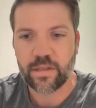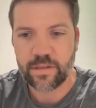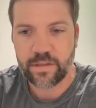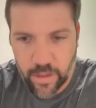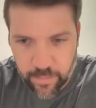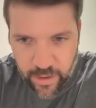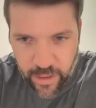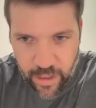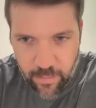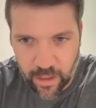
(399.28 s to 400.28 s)

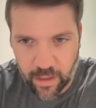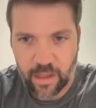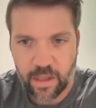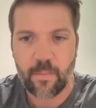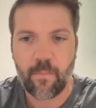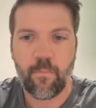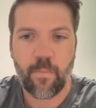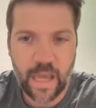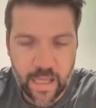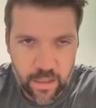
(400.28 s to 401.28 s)
subthalamic,
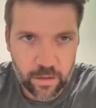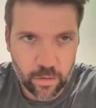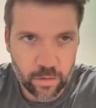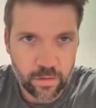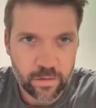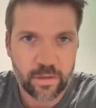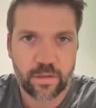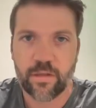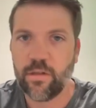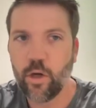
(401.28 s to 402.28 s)
palatal,
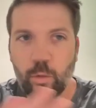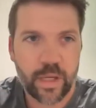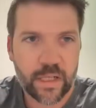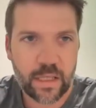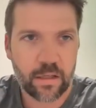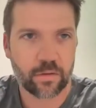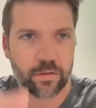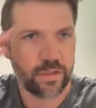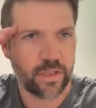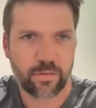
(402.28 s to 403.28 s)
no big
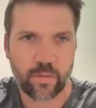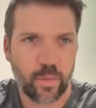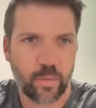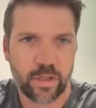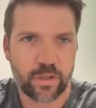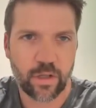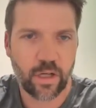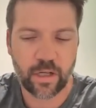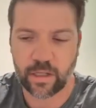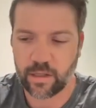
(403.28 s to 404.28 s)
deal. Just remember your
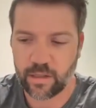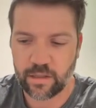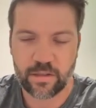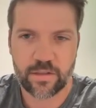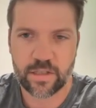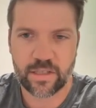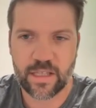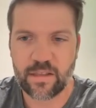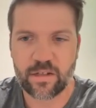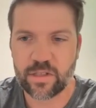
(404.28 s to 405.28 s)
drawing.
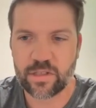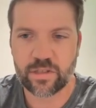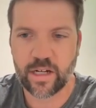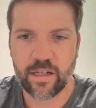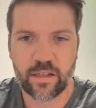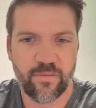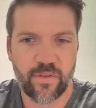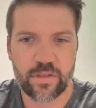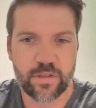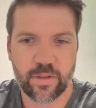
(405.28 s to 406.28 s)
They're just trying to
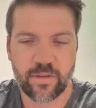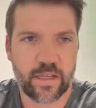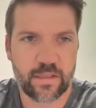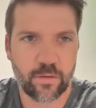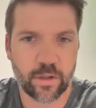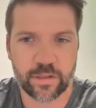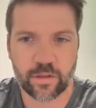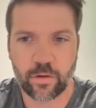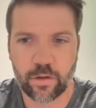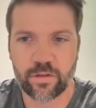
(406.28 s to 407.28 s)
confuse you with fancy words.
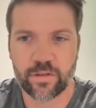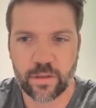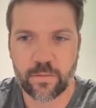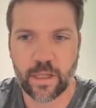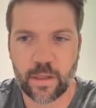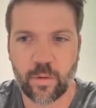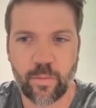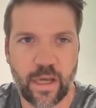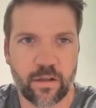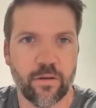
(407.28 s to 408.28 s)
Cortical, subthalamal,
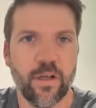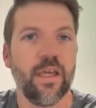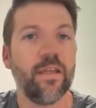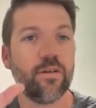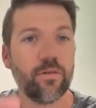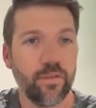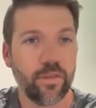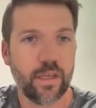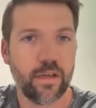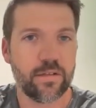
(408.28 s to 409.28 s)
palatal. The cool
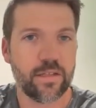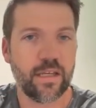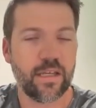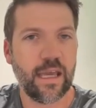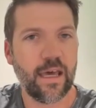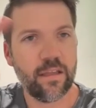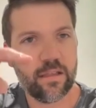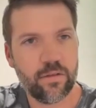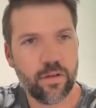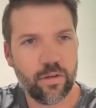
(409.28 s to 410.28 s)
thing here is that now that
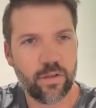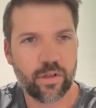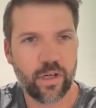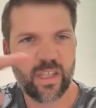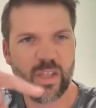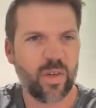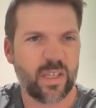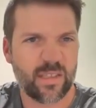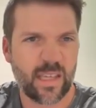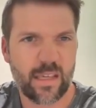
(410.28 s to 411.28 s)
you know the drawing, you
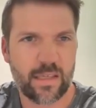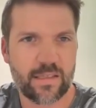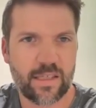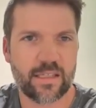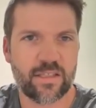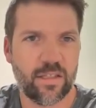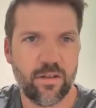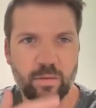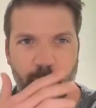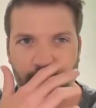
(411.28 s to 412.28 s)
can say these things
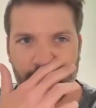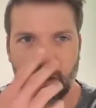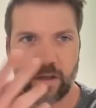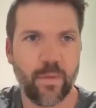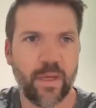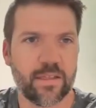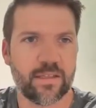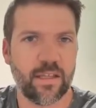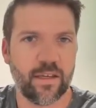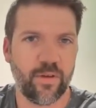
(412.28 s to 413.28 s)
too, and people think you're making
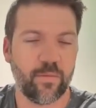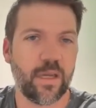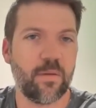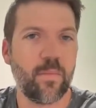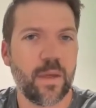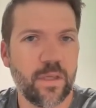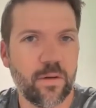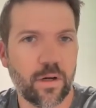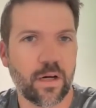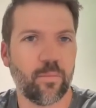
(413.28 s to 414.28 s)
stuff up, and maybe
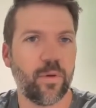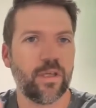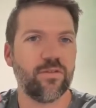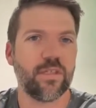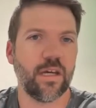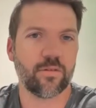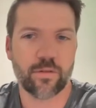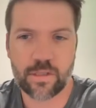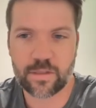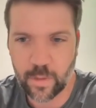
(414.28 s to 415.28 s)
you are, but you sound
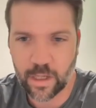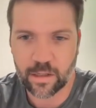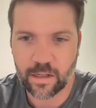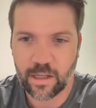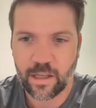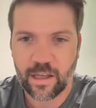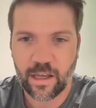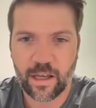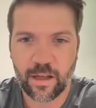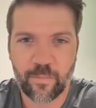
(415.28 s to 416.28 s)
really smart.
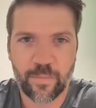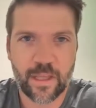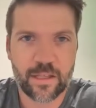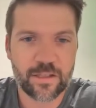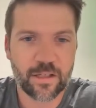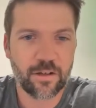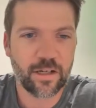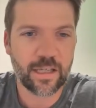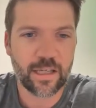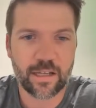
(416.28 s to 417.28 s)
And so
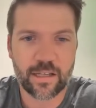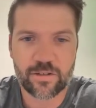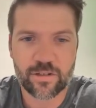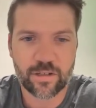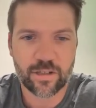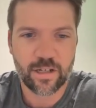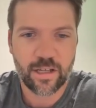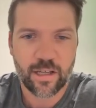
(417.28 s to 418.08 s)
again, here's your